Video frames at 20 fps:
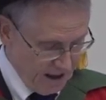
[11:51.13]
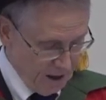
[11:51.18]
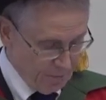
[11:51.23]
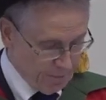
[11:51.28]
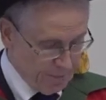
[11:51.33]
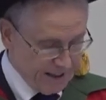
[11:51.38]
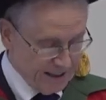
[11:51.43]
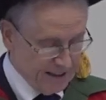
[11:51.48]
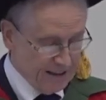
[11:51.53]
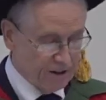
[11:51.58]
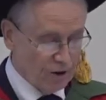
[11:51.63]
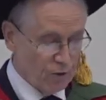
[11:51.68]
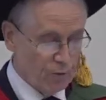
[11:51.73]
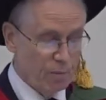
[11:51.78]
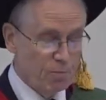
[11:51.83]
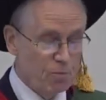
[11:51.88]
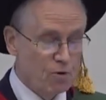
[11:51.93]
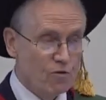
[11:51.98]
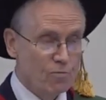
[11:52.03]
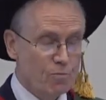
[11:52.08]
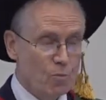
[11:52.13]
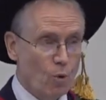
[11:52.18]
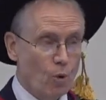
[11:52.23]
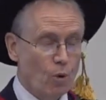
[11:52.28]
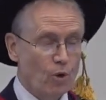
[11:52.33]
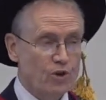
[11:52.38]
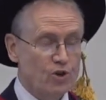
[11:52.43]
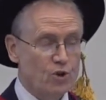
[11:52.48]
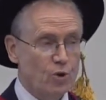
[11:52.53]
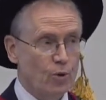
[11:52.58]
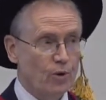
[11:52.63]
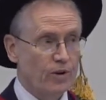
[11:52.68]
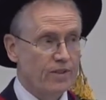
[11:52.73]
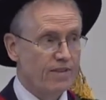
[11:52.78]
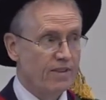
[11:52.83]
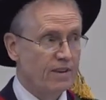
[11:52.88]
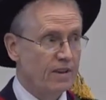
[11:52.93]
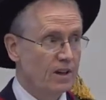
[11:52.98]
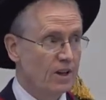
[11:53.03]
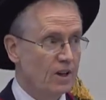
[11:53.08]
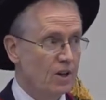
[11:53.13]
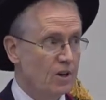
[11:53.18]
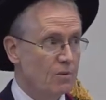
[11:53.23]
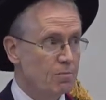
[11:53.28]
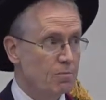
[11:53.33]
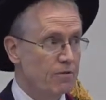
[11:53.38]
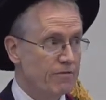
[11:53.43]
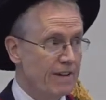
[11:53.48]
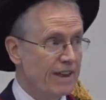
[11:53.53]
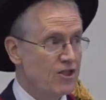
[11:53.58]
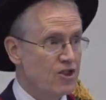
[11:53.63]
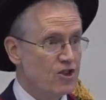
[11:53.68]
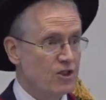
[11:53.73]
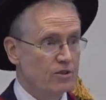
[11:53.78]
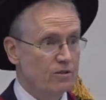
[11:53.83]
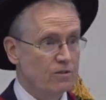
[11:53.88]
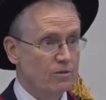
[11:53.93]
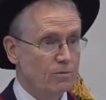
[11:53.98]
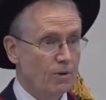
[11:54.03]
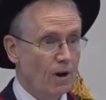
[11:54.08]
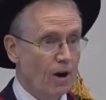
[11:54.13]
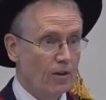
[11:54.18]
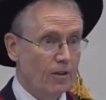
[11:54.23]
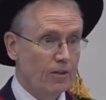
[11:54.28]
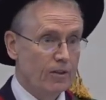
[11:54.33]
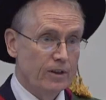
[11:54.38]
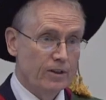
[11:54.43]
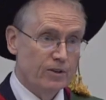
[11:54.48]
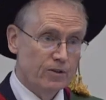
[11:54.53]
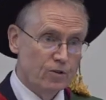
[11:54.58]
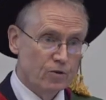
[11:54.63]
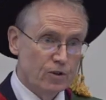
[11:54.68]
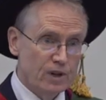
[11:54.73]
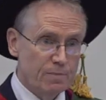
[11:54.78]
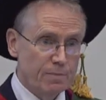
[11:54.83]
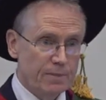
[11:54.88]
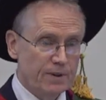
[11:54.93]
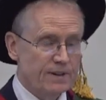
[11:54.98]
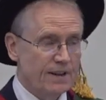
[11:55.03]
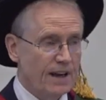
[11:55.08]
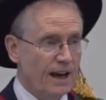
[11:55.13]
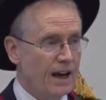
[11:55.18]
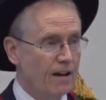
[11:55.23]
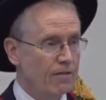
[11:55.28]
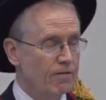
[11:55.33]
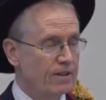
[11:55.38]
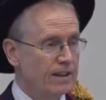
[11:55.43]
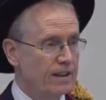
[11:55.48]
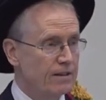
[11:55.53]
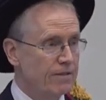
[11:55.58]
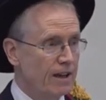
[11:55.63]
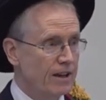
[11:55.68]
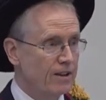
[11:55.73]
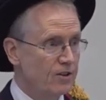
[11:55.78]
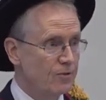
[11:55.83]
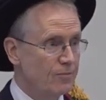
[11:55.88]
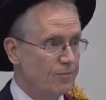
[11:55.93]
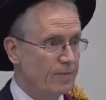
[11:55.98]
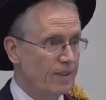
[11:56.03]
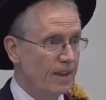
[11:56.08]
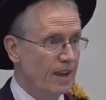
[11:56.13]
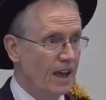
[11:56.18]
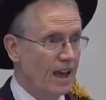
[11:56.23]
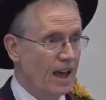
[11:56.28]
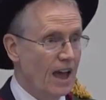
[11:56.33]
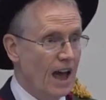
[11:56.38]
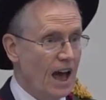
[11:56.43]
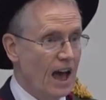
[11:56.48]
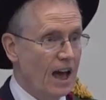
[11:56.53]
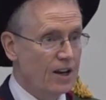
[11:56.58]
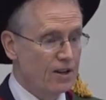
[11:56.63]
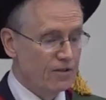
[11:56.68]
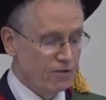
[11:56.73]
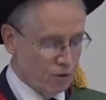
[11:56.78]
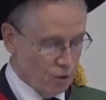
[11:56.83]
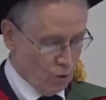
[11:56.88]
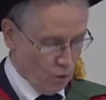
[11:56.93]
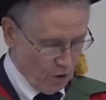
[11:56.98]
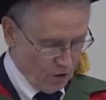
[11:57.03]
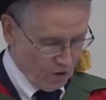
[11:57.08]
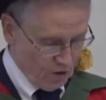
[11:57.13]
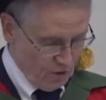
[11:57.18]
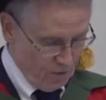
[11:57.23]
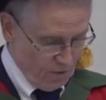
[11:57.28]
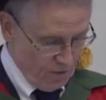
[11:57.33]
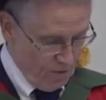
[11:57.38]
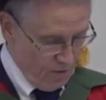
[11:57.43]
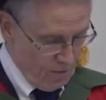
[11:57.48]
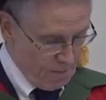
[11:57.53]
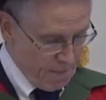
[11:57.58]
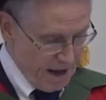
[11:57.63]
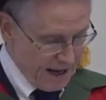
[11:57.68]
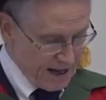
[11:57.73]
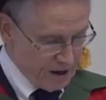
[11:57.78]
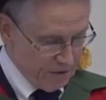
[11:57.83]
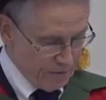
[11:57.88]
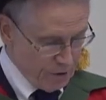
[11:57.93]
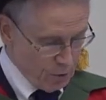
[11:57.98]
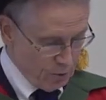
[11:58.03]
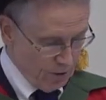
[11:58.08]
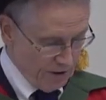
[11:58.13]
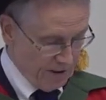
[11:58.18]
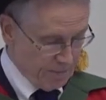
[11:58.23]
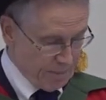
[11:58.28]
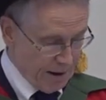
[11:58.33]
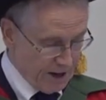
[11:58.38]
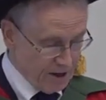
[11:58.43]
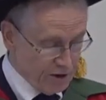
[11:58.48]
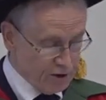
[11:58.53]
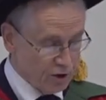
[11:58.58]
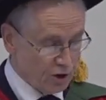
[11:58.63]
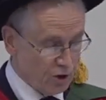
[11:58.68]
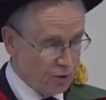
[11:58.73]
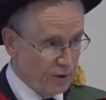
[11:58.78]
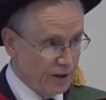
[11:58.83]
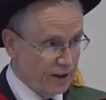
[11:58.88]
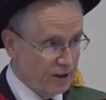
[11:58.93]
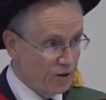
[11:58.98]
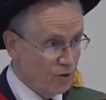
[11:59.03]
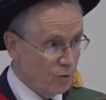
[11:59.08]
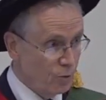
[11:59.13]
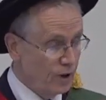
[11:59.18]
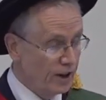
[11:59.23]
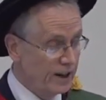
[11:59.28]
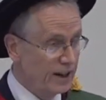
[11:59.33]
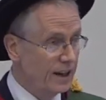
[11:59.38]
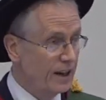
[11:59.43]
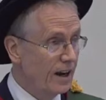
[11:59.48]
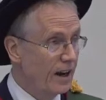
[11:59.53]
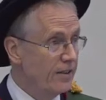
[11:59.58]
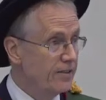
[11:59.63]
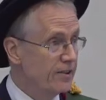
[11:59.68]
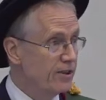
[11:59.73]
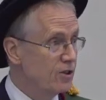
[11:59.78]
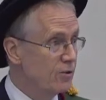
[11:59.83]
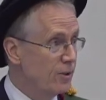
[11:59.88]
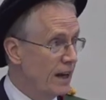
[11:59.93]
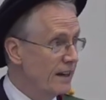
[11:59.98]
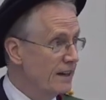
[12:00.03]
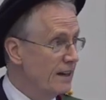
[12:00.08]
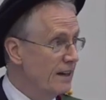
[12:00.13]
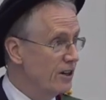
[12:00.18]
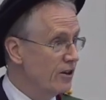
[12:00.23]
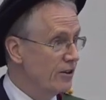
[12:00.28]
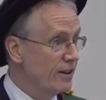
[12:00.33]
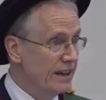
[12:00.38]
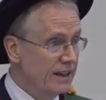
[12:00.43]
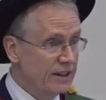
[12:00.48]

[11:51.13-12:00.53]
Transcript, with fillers: In particular, as we move more towards prevention rather than treatment after the event. And of course, many of you will spend your careers working either directly or